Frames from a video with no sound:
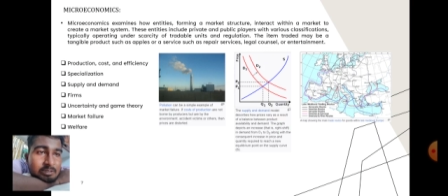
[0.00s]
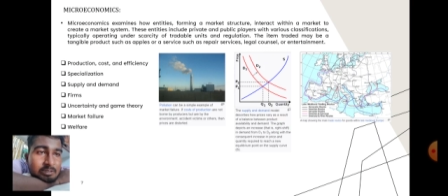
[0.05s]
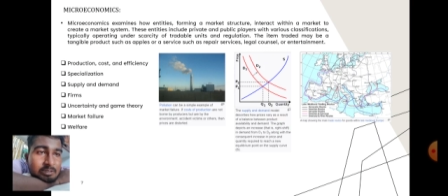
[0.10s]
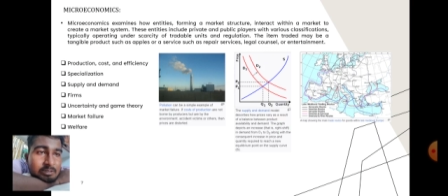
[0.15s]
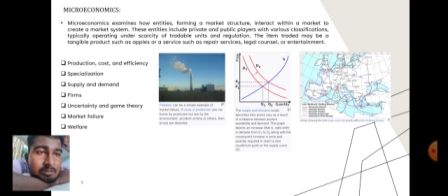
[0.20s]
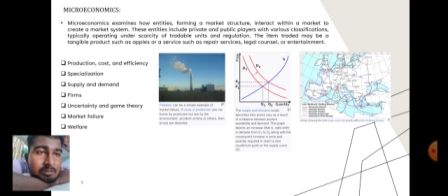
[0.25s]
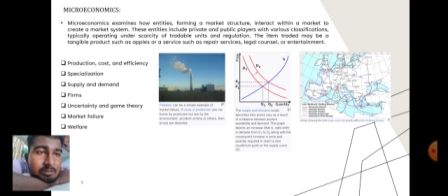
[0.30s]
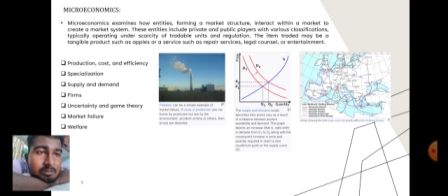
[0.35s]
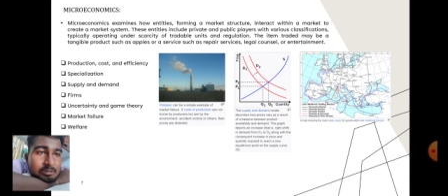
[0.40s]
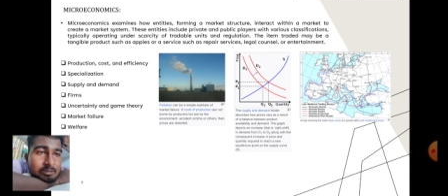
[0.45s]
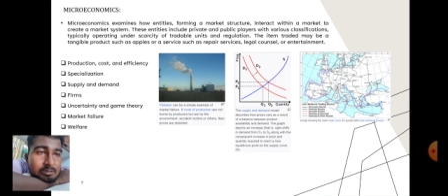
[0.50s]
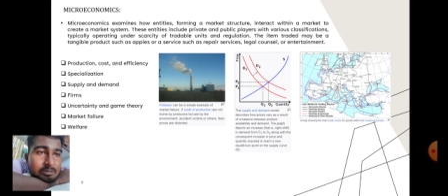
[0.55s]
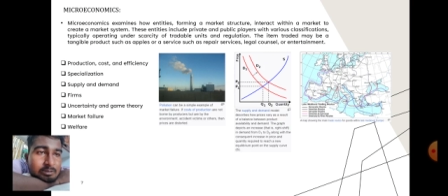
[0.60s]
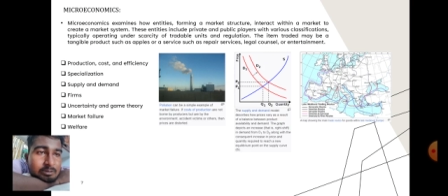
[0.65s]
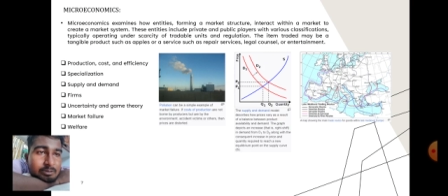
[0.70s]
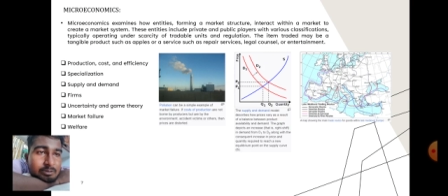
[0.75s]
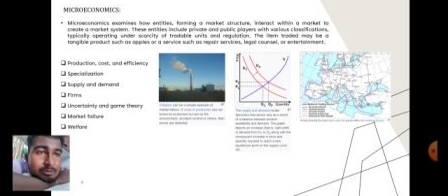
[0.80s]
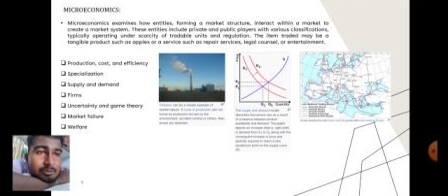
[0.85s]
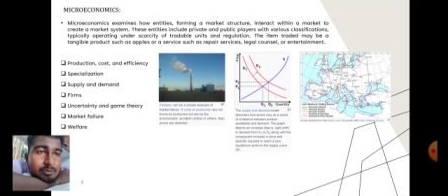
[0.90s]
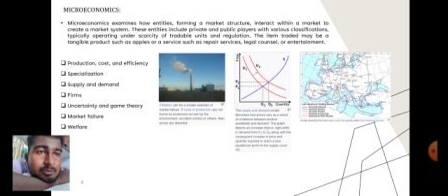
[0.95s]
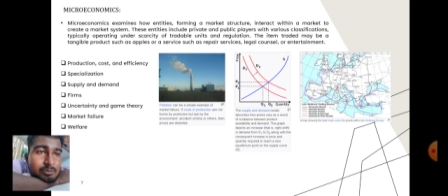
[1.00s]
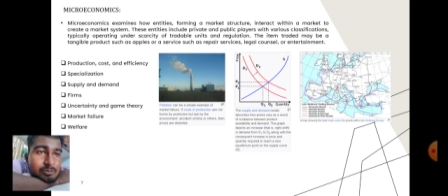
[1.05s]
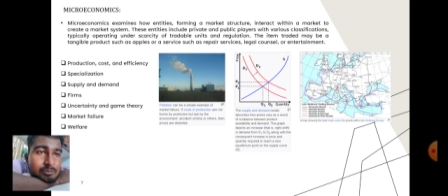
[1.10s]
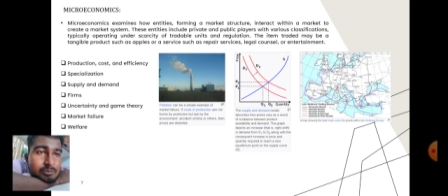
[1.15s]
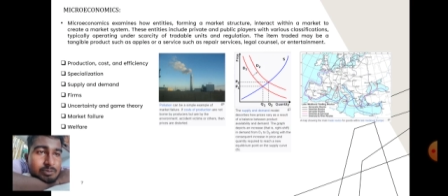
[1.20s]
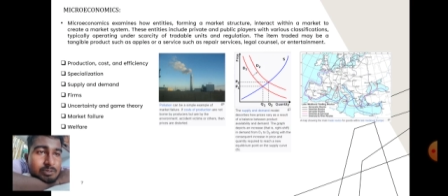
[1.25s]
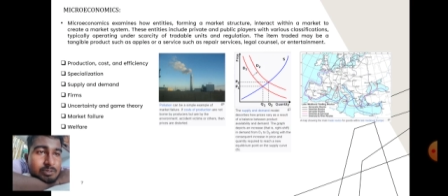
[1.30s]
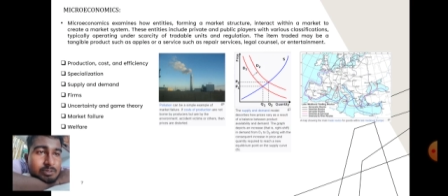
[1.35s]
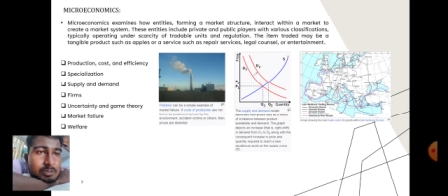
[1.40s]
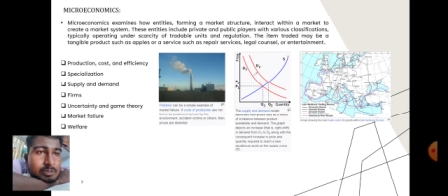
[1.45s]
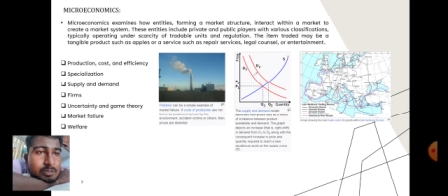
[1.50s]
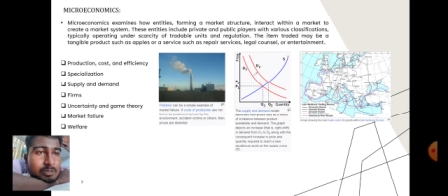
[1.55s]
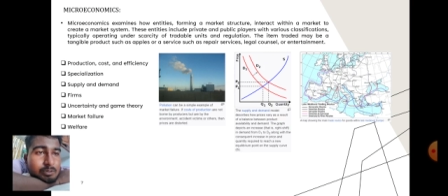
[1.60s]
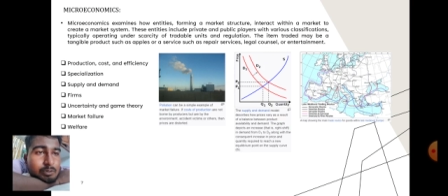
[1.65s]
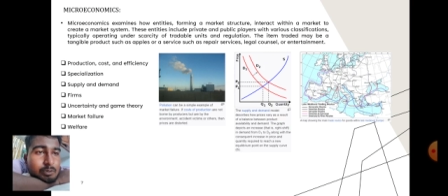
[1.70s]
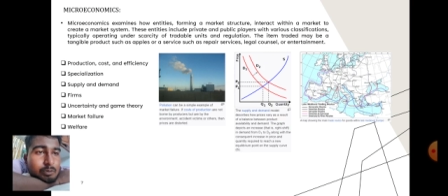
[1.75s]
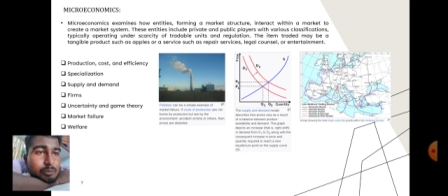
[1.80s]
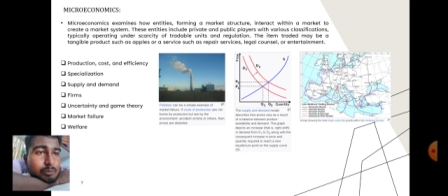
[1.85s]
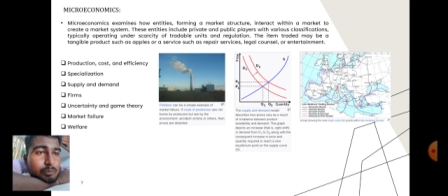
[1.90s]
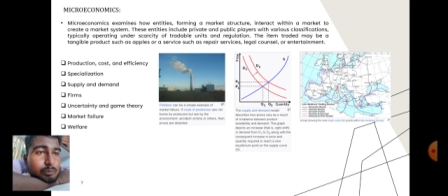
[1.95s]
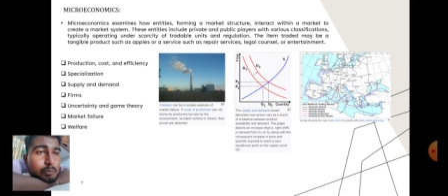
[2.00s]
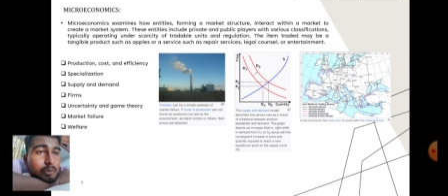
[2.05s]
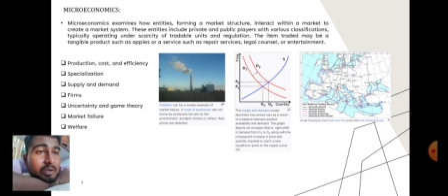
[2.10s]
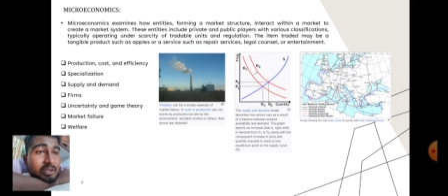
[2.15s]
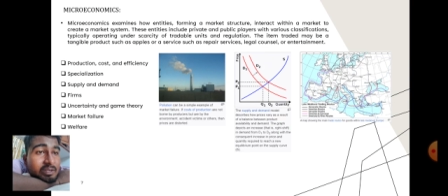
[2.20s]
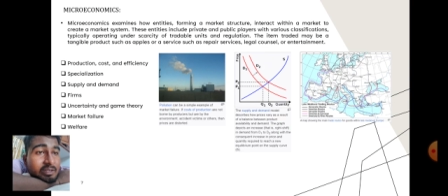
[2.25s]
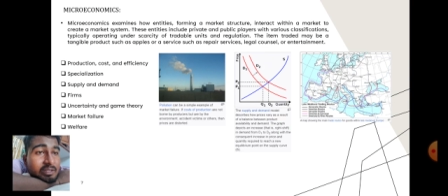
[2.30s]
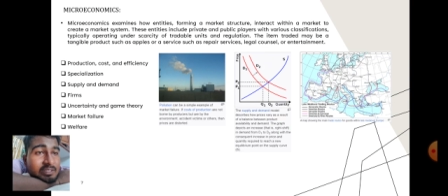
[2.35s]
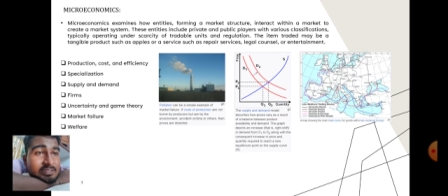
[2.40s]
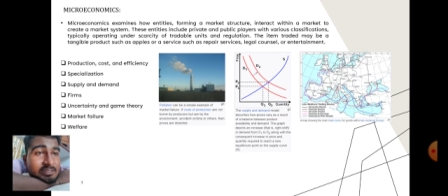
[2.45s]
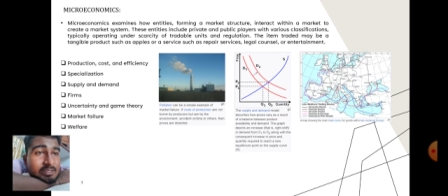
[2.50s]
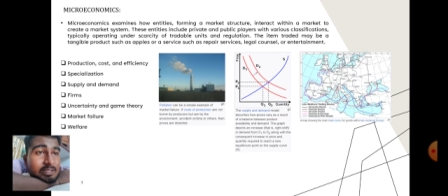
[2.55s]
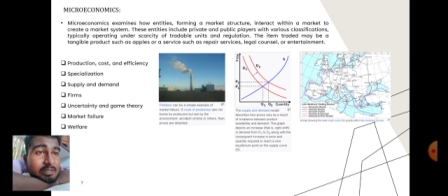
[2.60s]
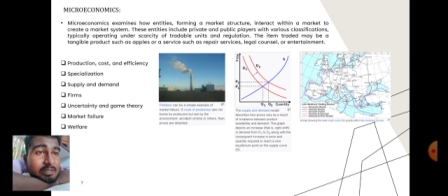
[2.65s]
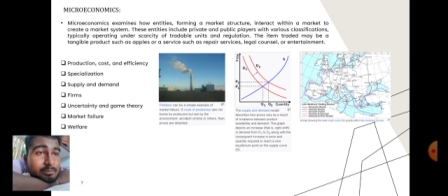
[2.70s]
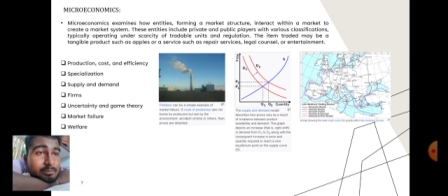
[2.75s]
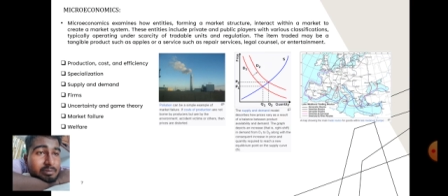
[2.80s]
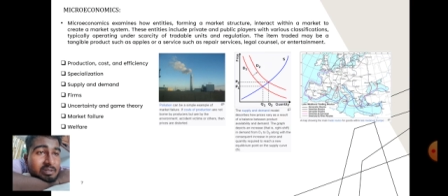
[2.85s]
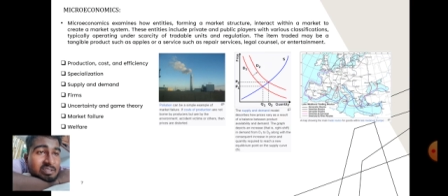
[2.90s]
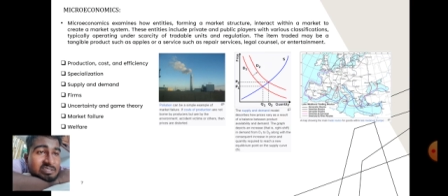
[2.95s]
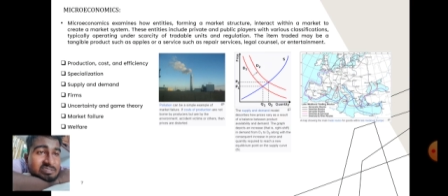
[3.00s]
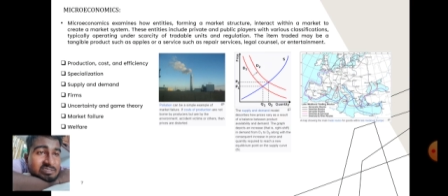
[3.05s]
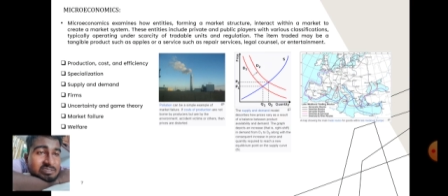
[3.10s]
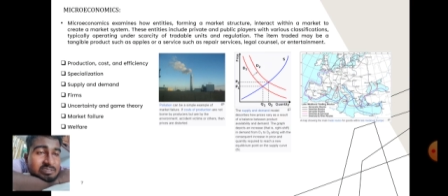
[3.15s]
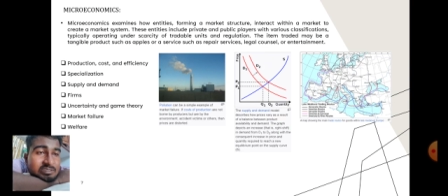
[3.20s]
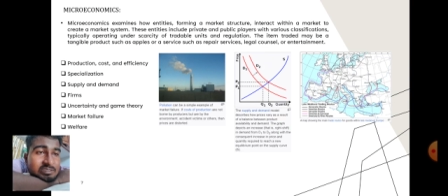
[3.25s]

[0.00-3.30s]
Q quantities and prices.